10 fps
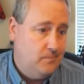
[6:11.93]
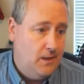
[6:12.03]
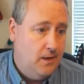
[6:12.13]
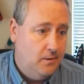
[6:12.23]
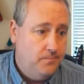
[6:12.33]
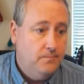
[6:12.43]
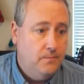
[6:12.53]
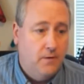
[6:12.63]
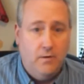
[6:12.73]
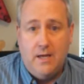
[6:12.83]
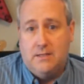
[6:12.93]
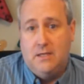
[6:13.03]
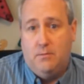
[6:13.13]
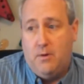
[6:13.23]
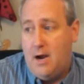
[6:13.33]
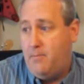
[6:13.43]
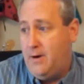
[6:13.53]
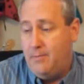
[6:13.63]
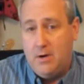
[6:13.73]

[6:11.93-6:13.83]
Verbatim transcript: you know, if you'd like to see the property,